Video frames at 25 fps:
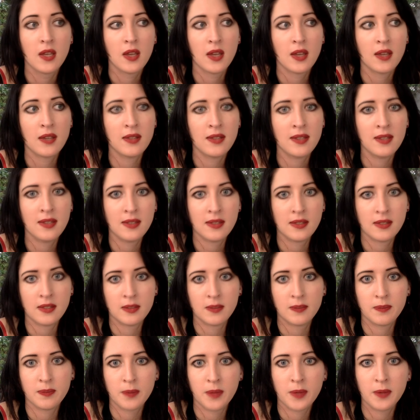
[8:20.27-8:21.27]
I think
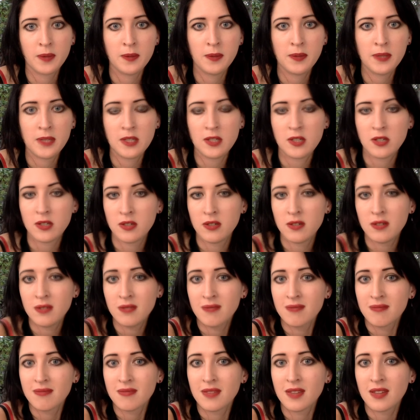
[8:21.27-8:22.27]
that's probably true
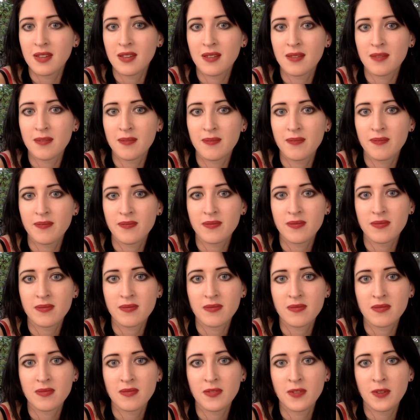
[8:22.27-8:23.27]

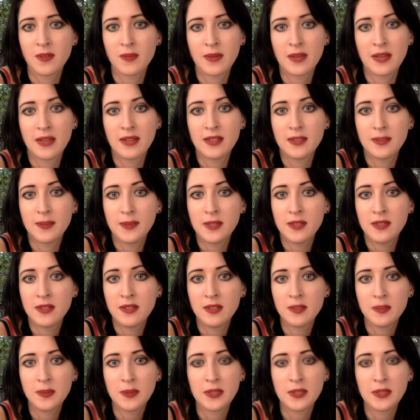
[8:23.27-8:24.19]
from my experience,